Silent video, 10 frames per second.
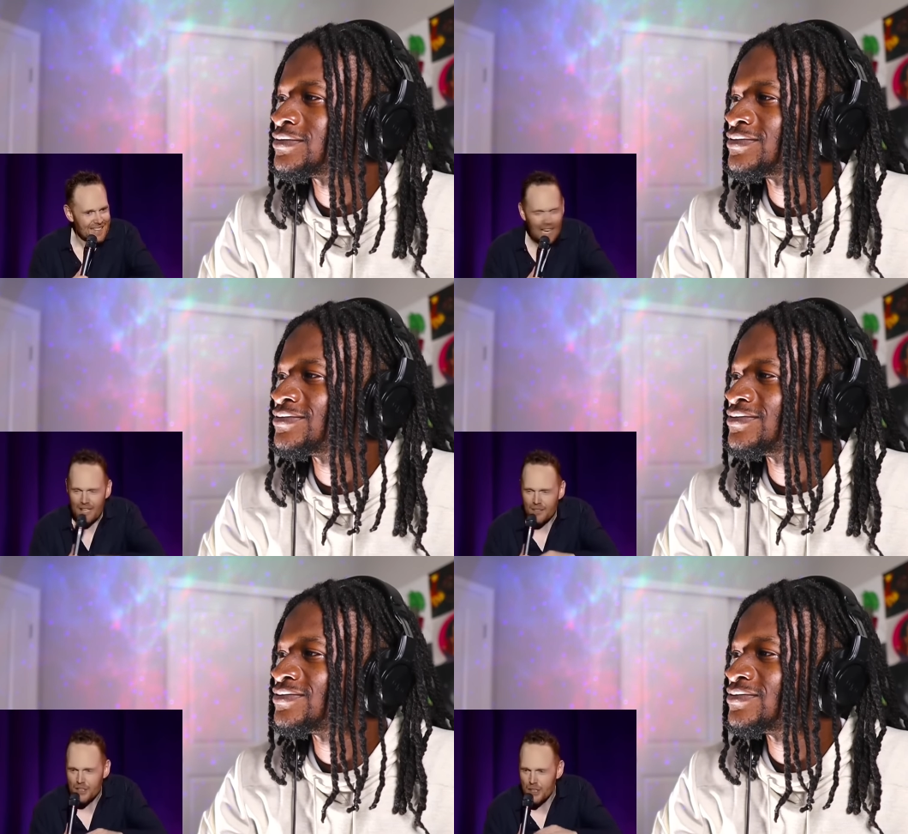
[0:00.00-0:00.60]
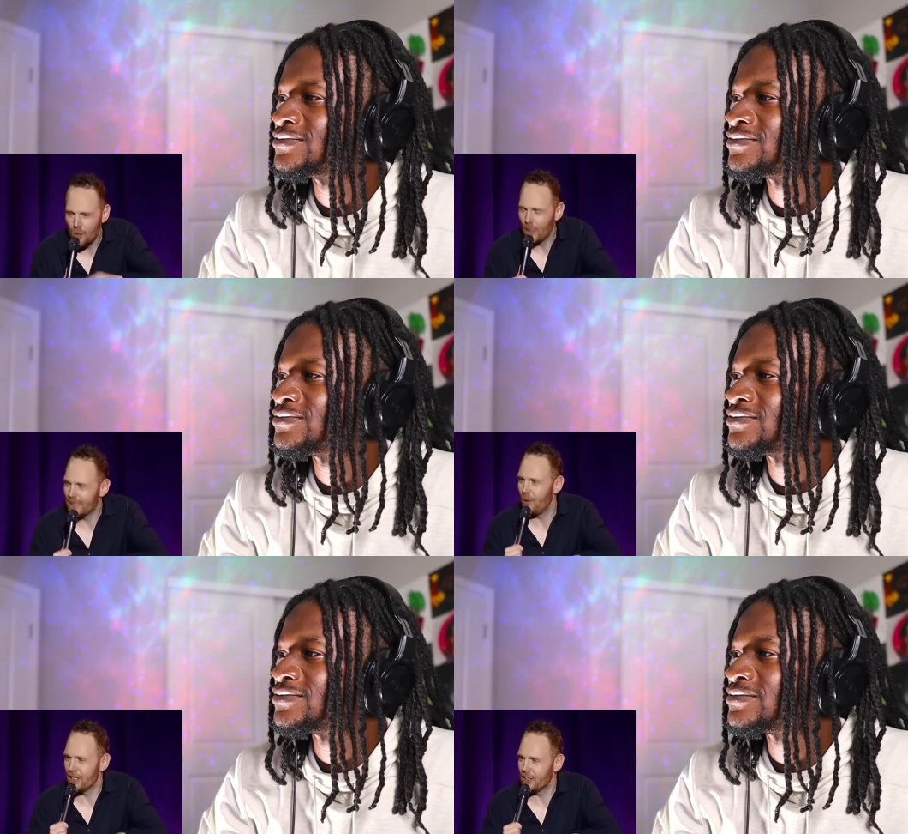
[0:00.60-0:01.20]
Speaker 1: I don't give a shit
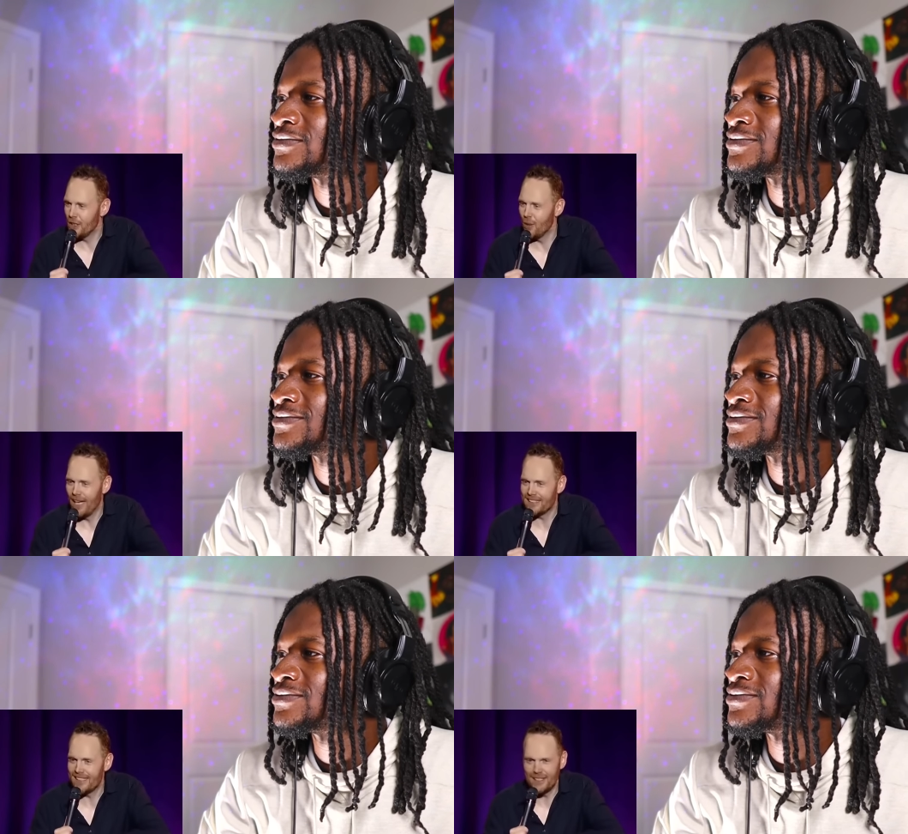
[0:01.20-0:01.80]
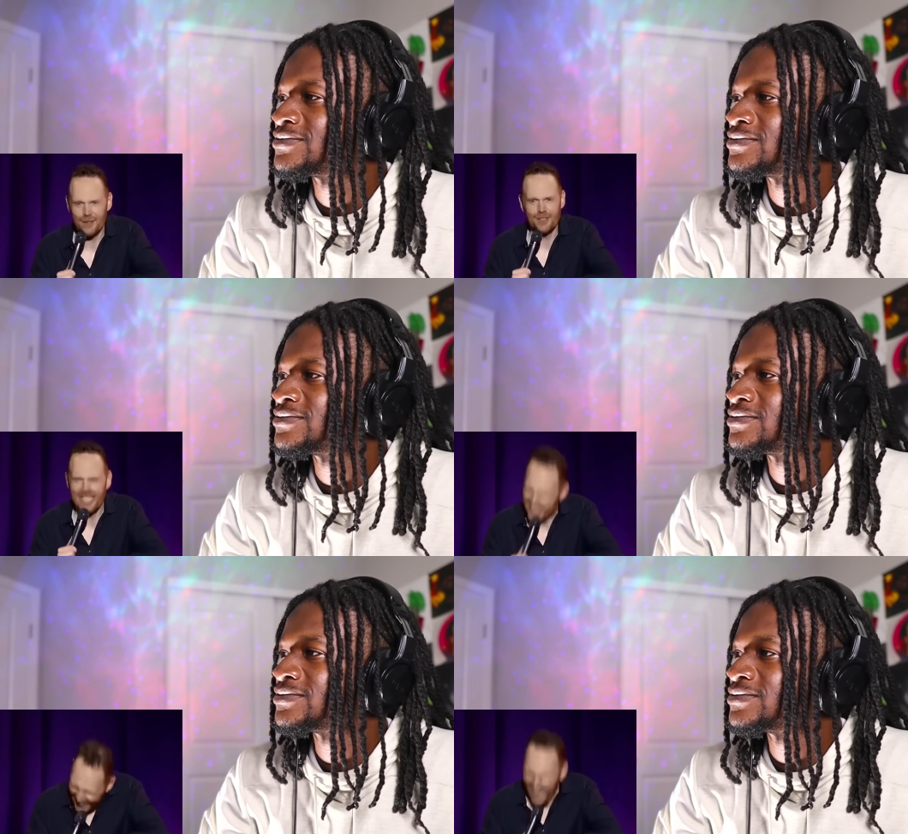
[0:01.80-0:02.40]
what question you ask it. It's always
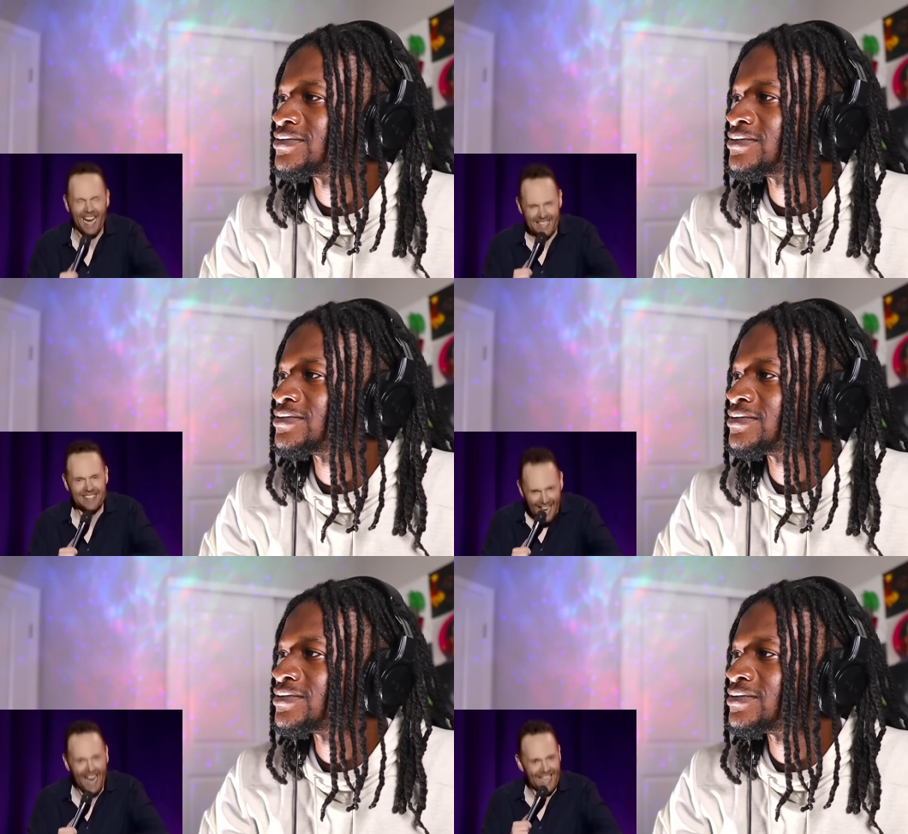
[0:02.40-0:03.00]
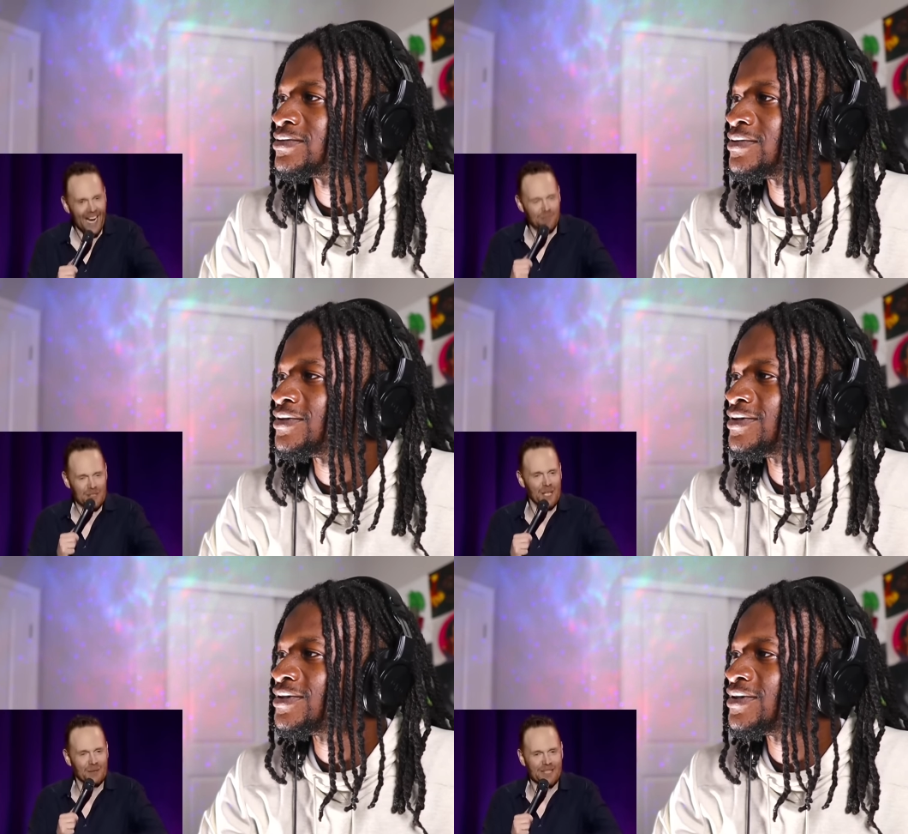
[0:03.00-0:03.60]
like, yeah, yeah,
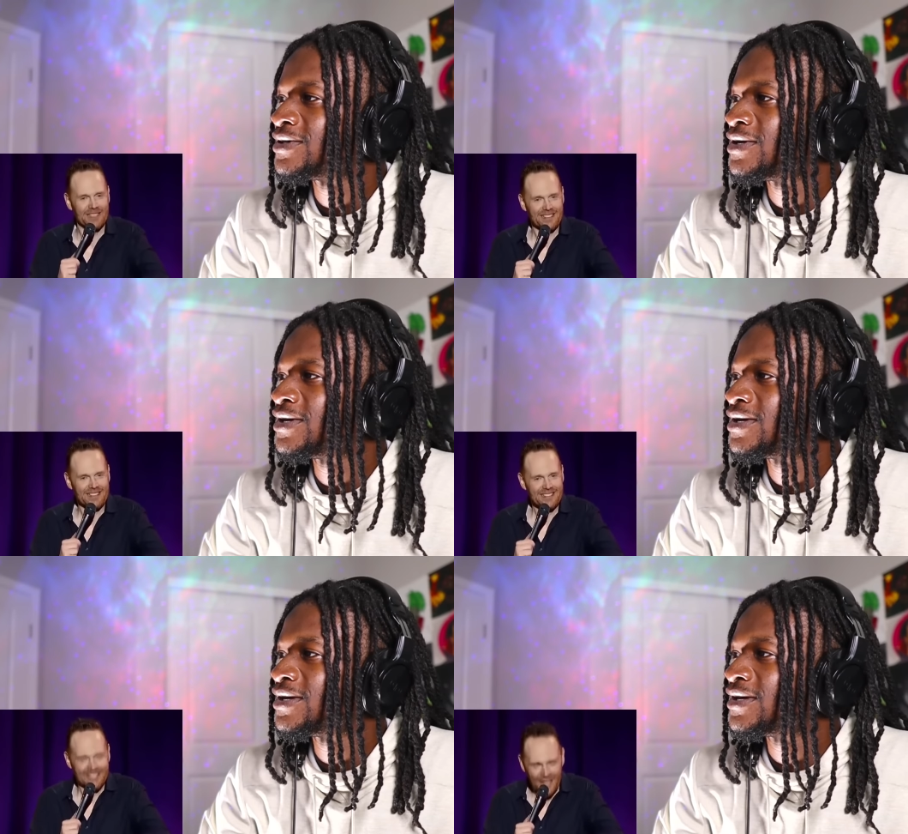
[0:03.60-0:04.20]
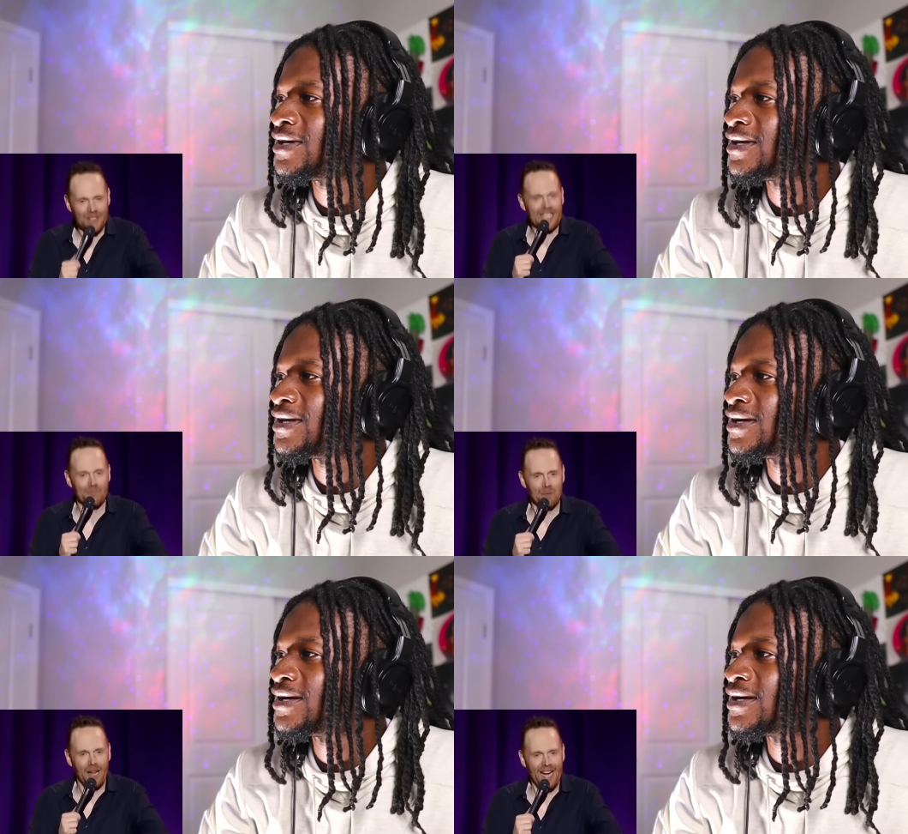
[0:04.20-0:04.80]
absolutely. Sounds like
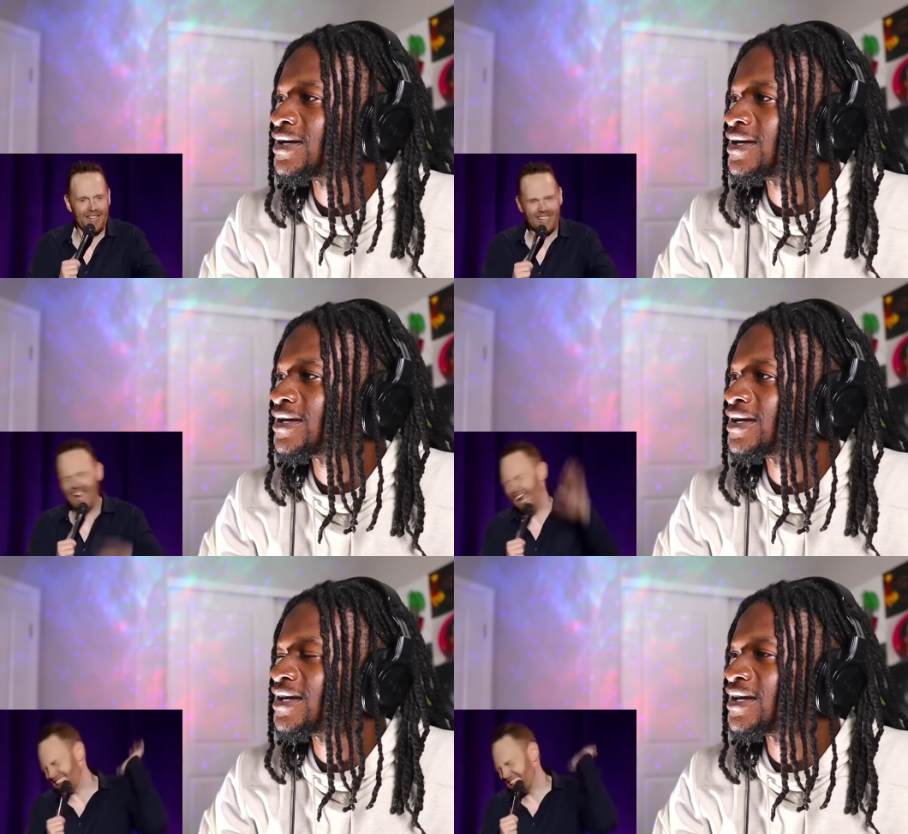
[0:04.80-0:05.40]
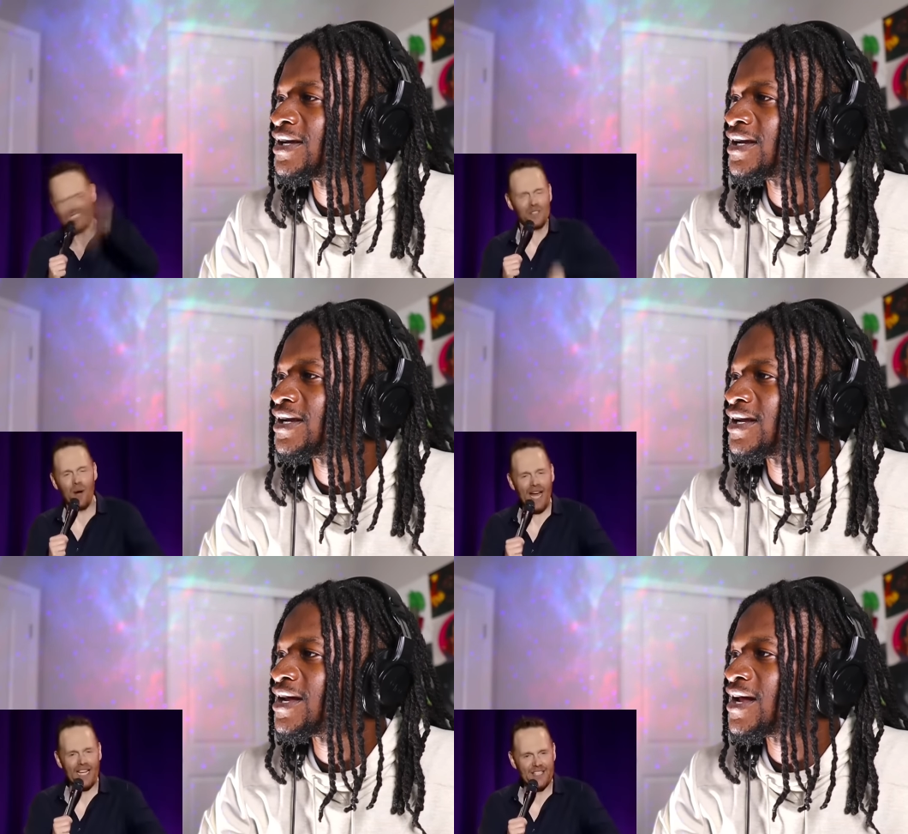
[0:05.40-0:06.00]
a plan. Exit
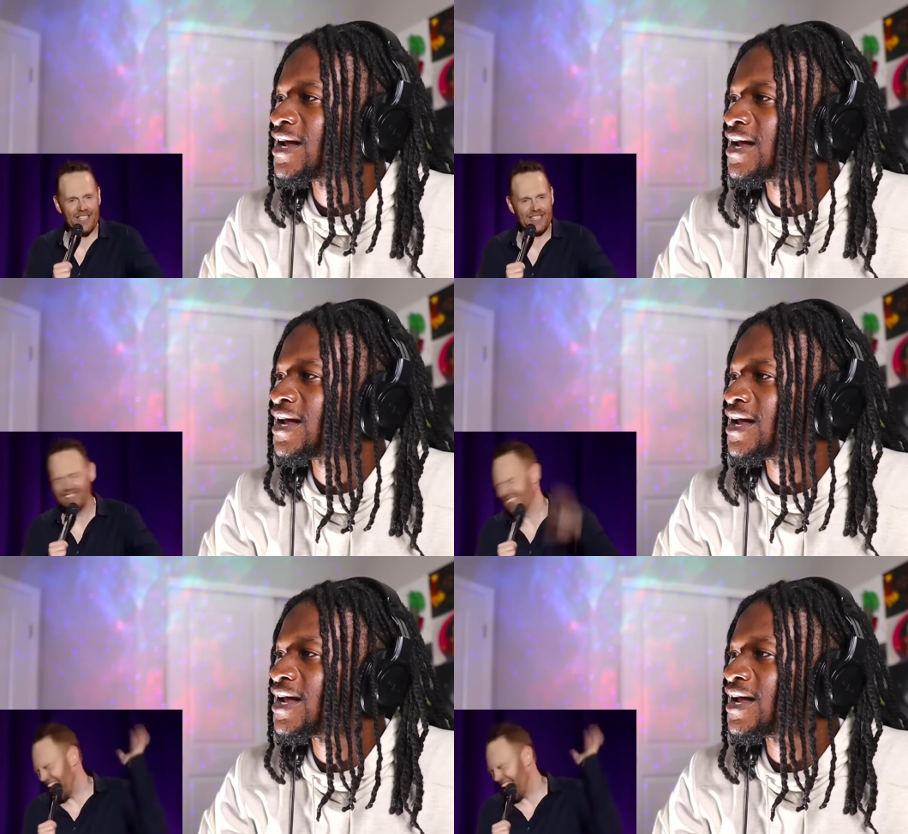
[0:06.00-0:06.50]
strategy.